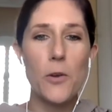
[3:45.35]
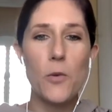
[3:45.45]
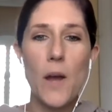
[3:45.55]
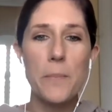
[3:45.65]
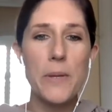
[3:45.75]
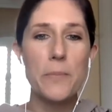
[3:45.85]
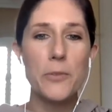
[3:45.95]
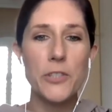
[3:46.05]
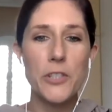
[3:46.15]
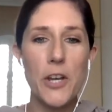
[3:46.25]
I want
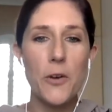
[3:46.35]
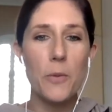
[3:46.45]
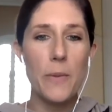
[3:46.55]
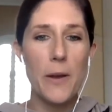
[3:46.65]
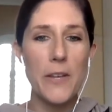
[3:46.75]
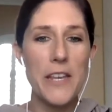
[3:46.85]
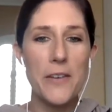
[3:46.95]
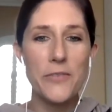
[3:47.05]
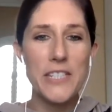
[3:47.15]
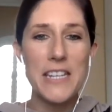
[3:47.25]
people to know about
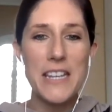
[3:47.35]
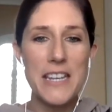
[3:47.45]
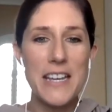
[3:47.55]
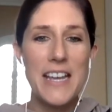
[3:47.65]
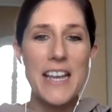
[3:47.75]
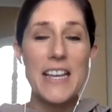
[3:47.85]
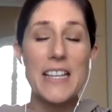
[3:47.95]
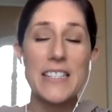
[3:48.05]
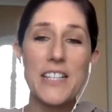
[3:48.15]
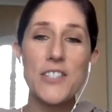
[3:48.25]
EFT
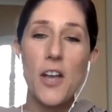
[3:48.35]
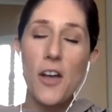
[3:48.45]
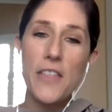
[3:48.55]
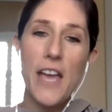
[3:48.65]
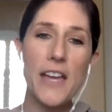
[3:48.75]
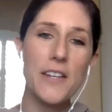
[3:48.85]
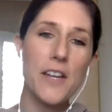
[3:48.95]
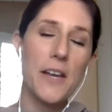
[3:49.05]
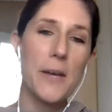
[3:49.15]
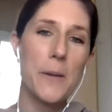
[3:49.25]
because I saw that
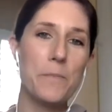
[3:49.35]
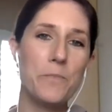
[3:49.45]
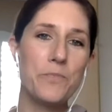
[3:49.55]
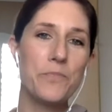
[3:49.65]
um,